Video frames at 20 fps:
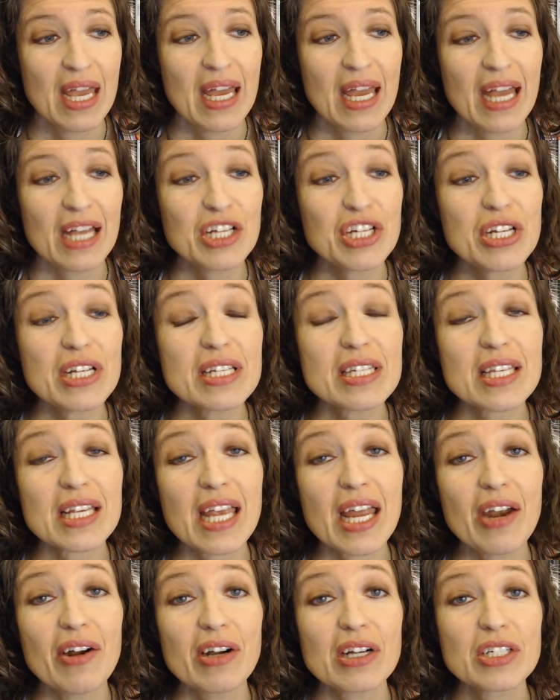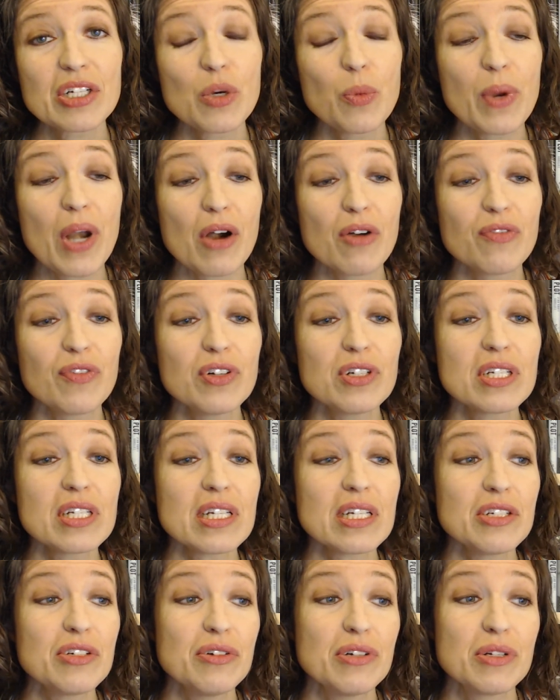and she is the character we are first
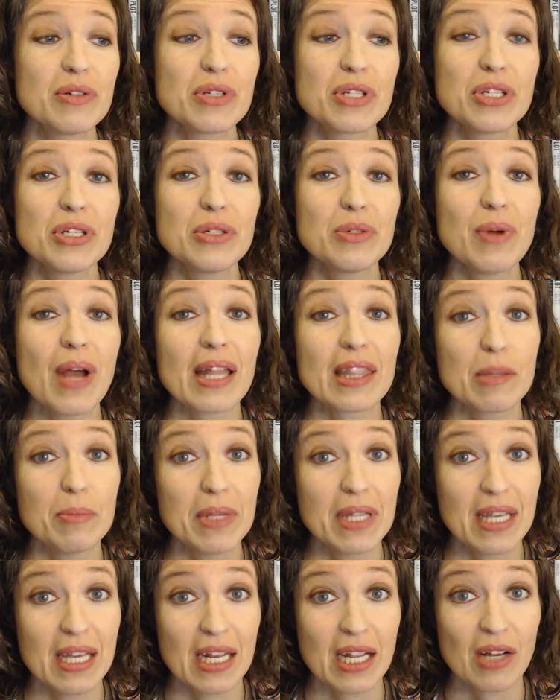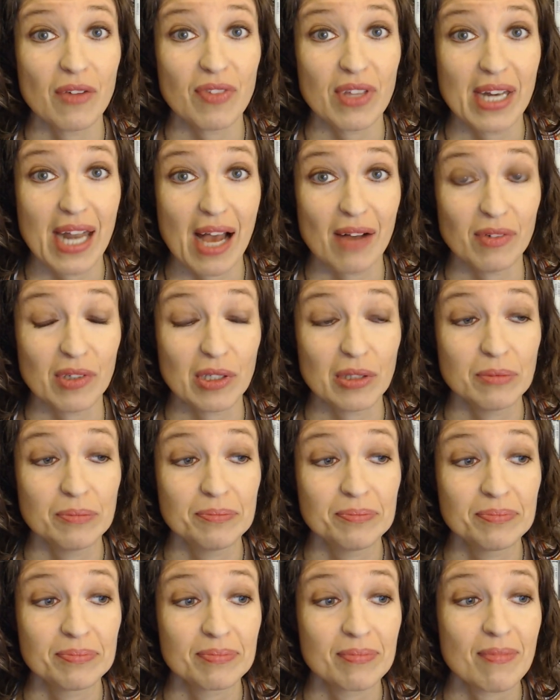introduced to at the beginning of the novel.
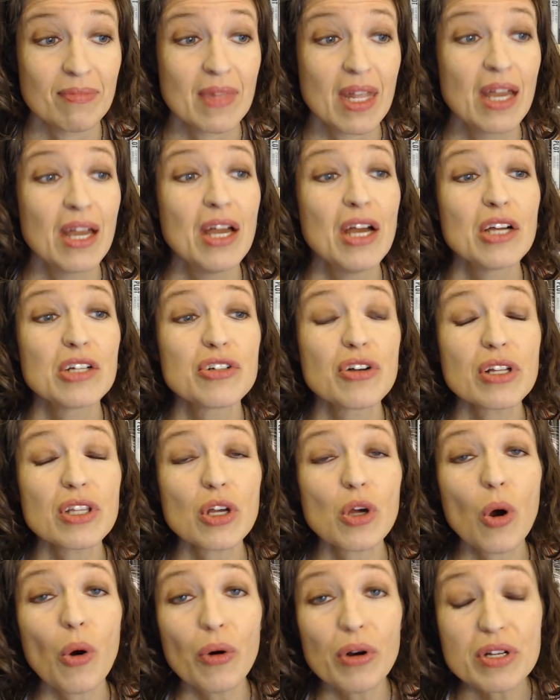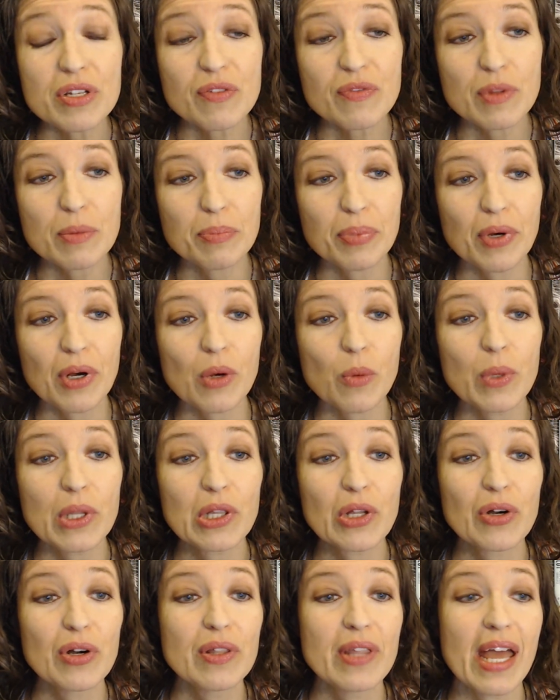During the course of the book, we
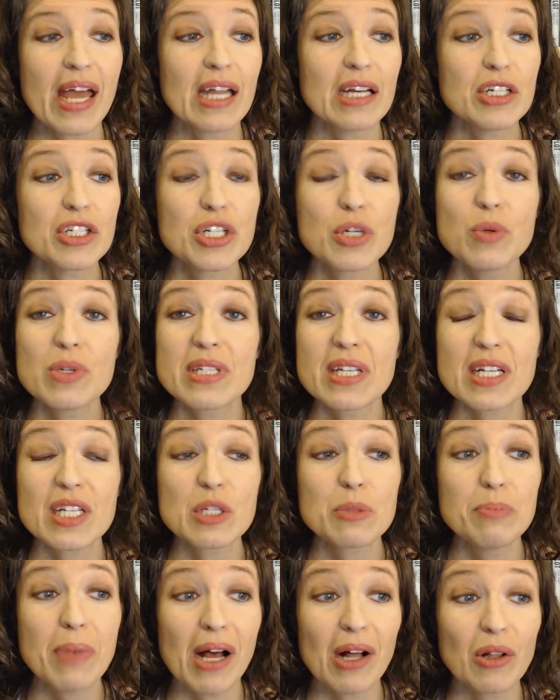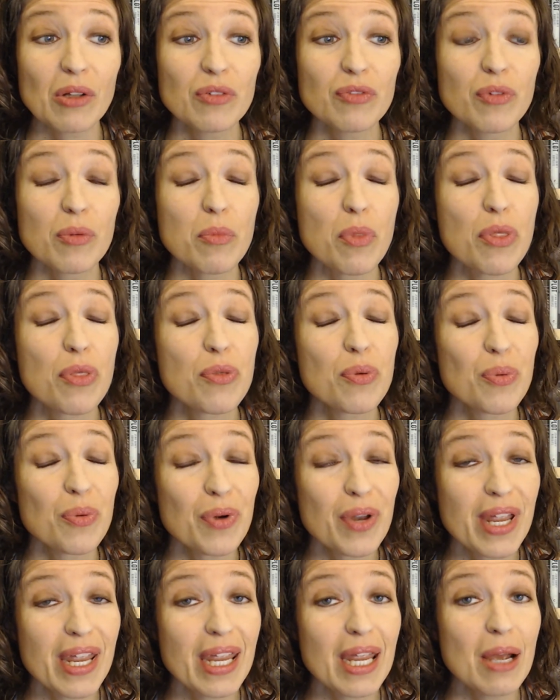learn that she was expelled from
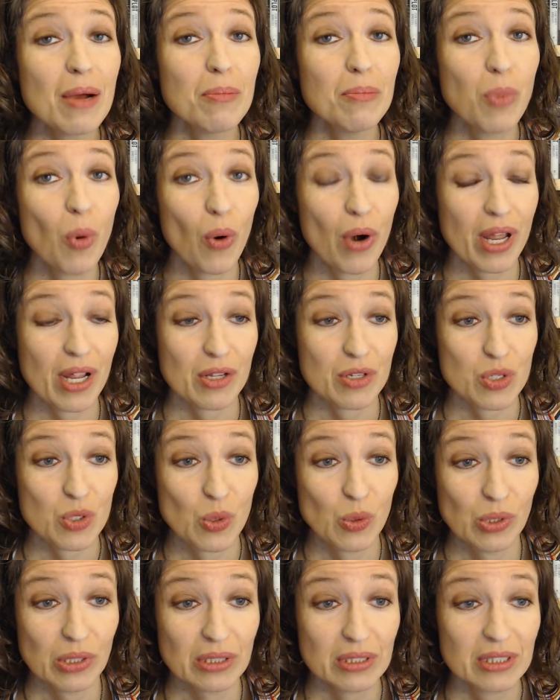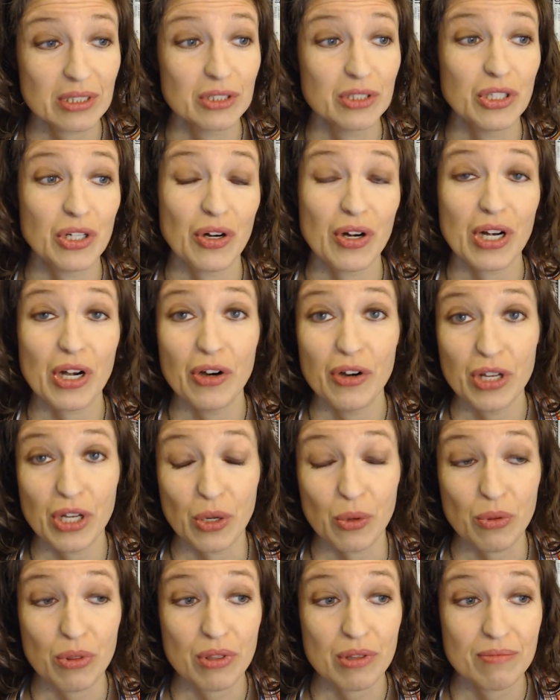3 boarding schools during her
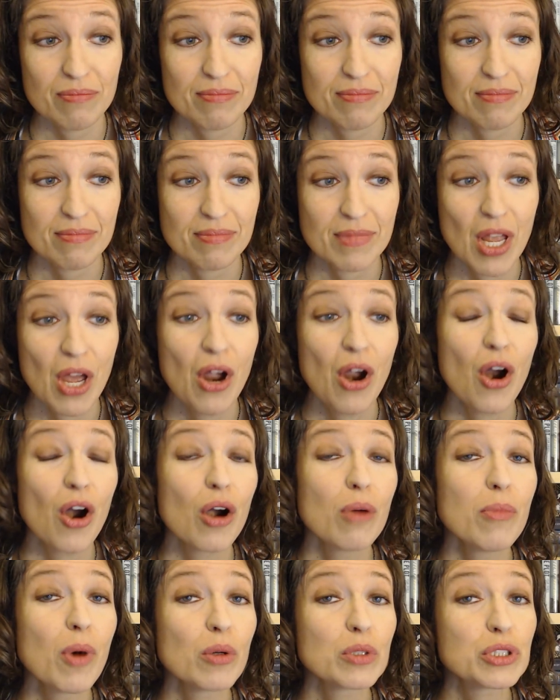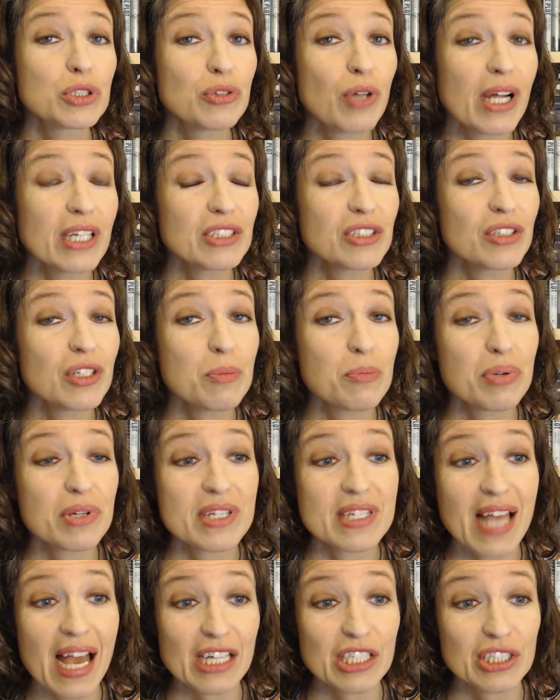youth. Her most treasured
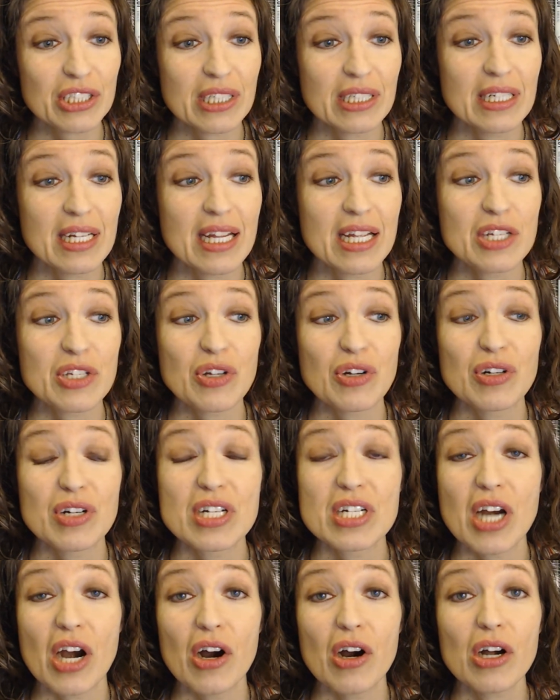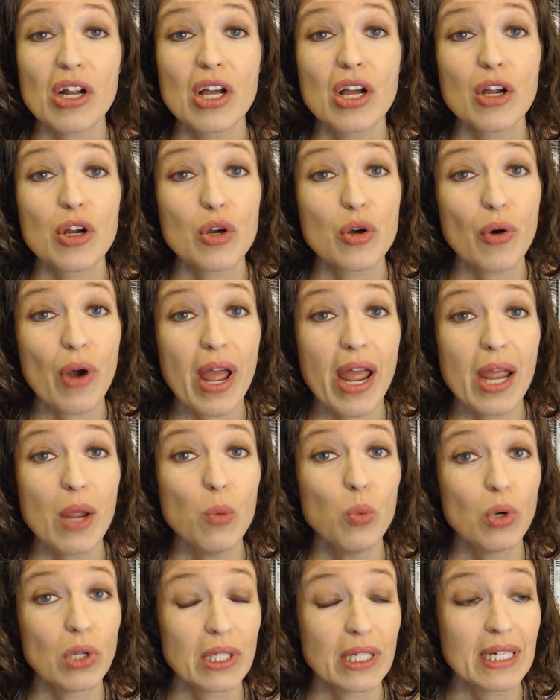possession is her dark gray
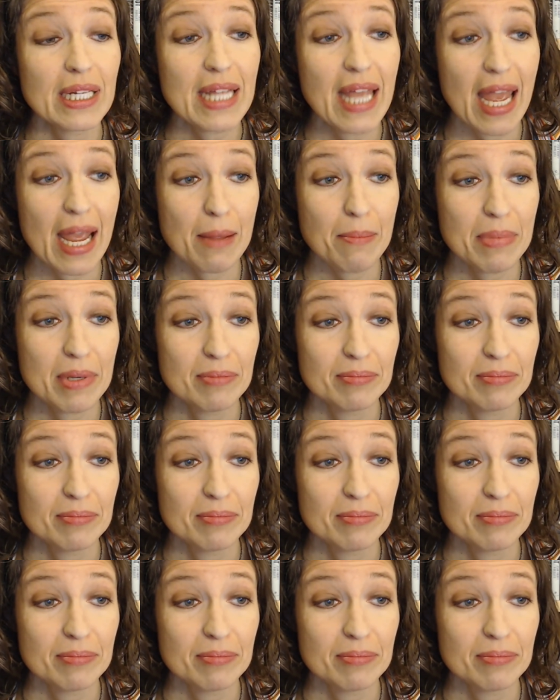woolen cape,